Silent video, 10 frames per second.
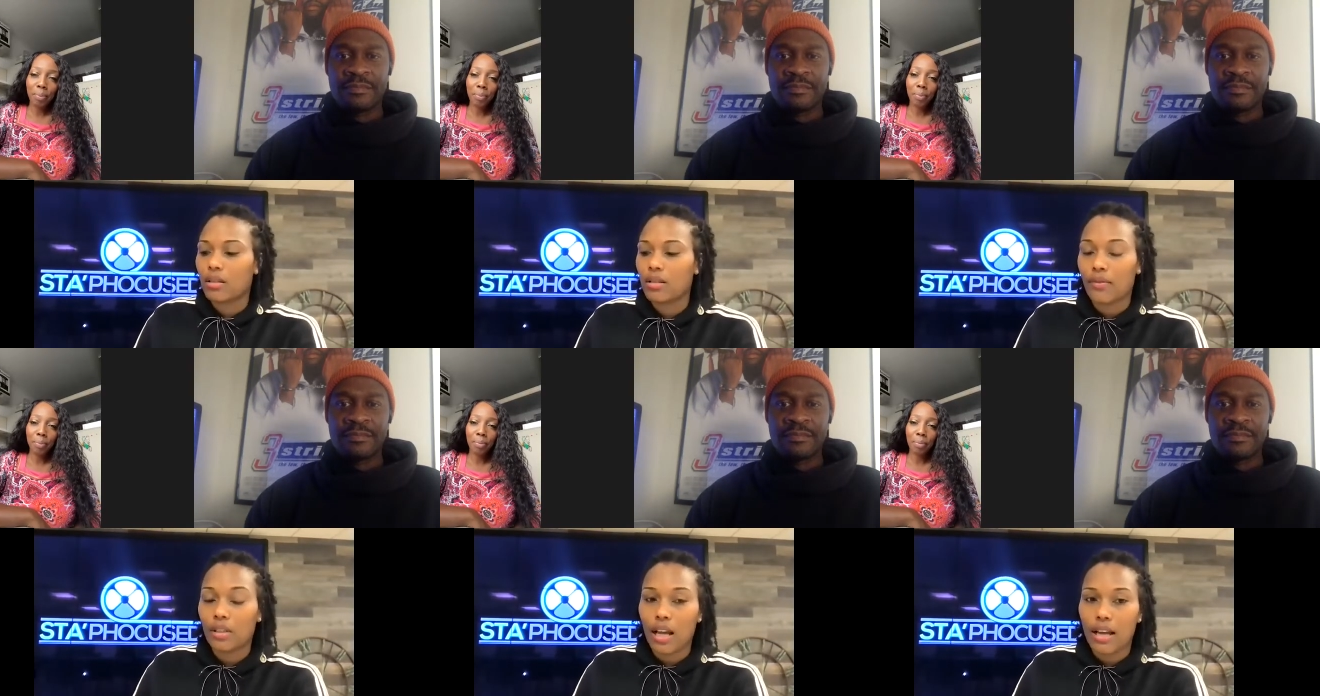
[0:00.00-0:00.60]

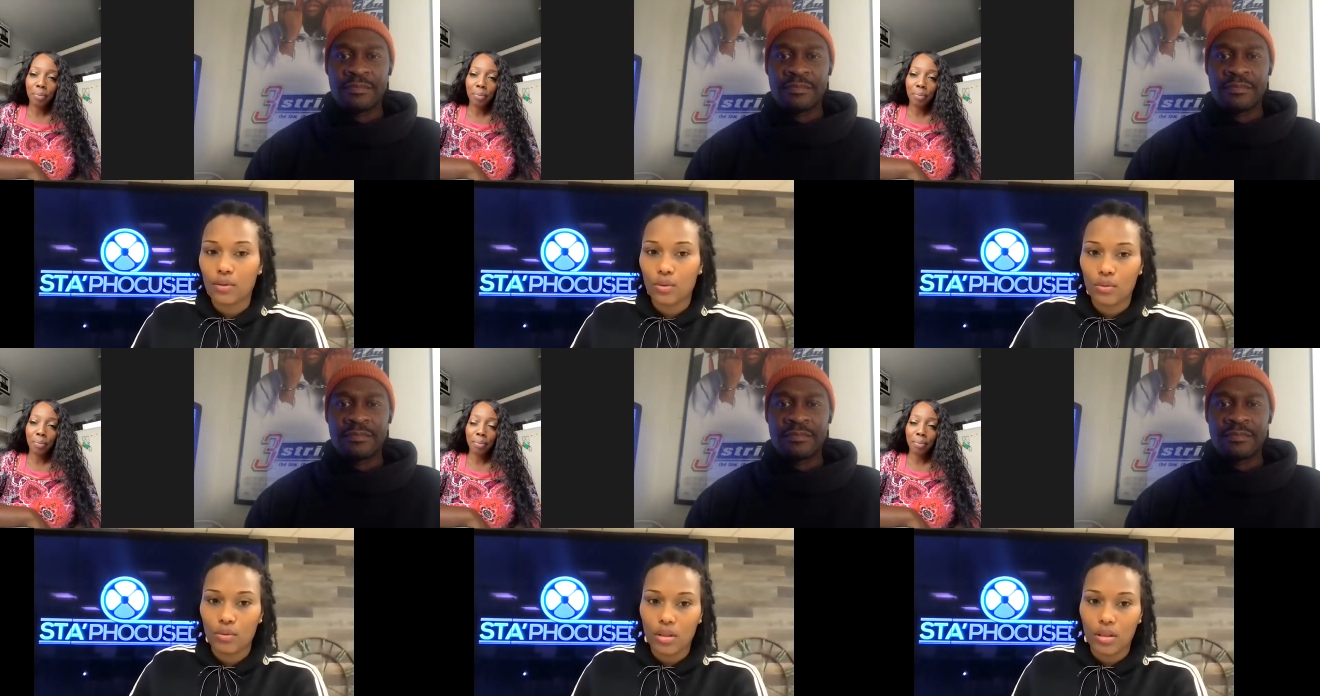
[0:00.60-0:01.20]
Speaker 1: Saving Lives,
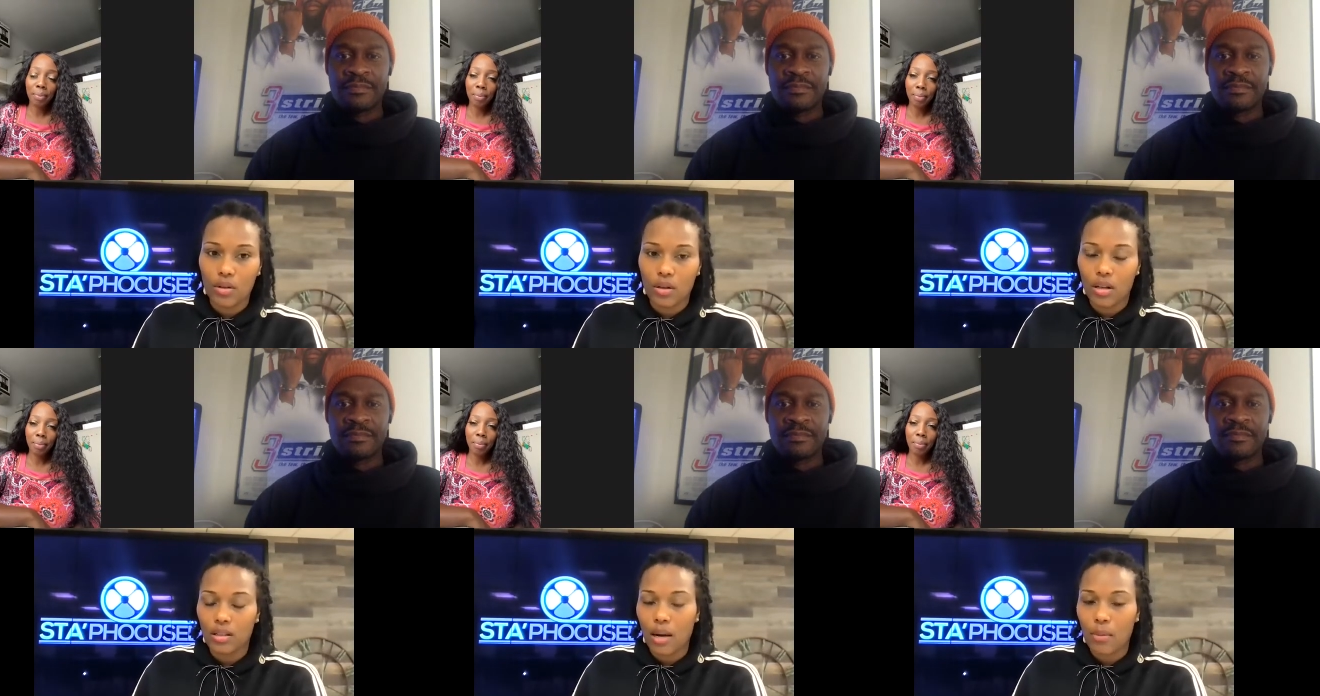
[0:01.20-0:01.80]
who the
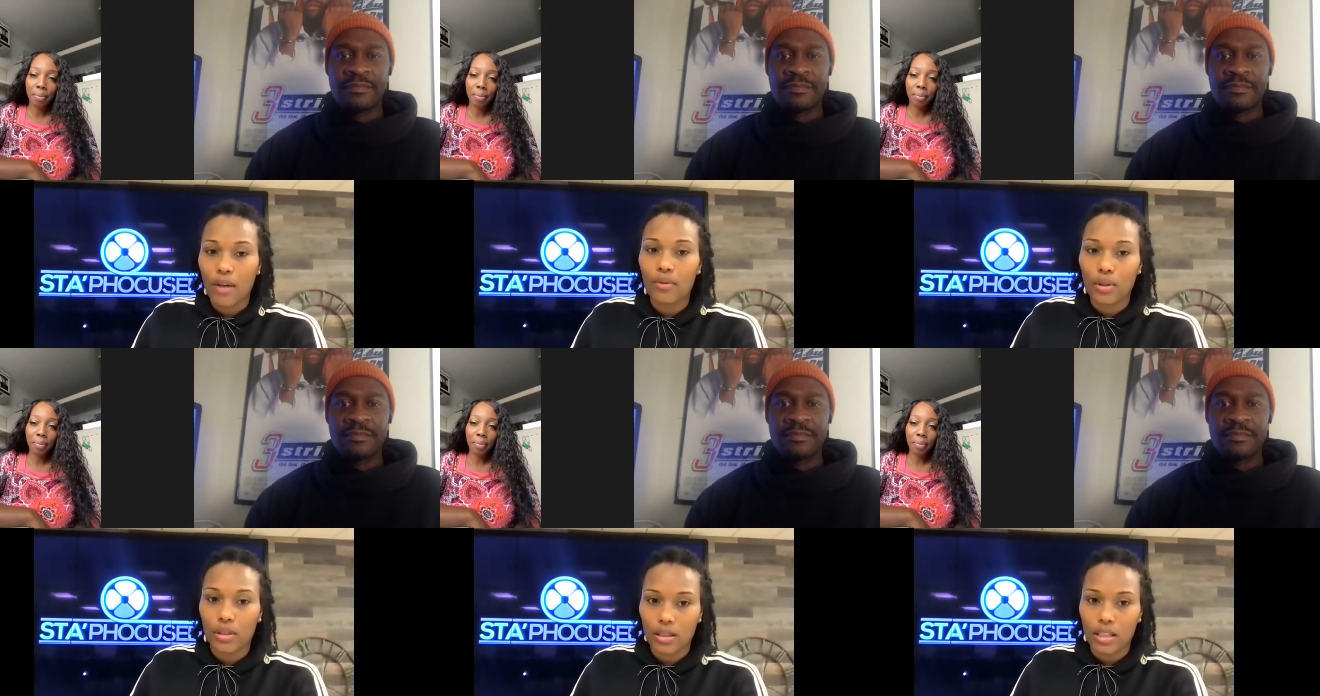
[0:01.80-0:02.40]
uh, nonprofit
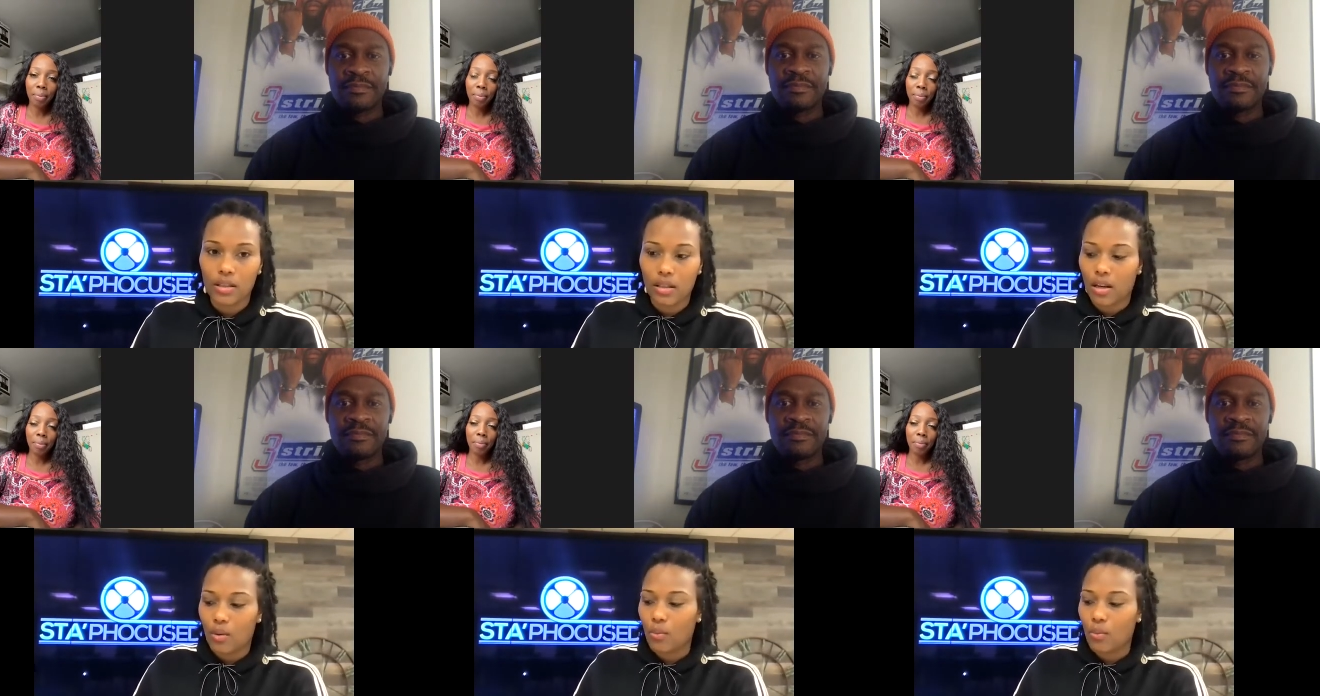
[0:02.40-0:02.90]
organization that I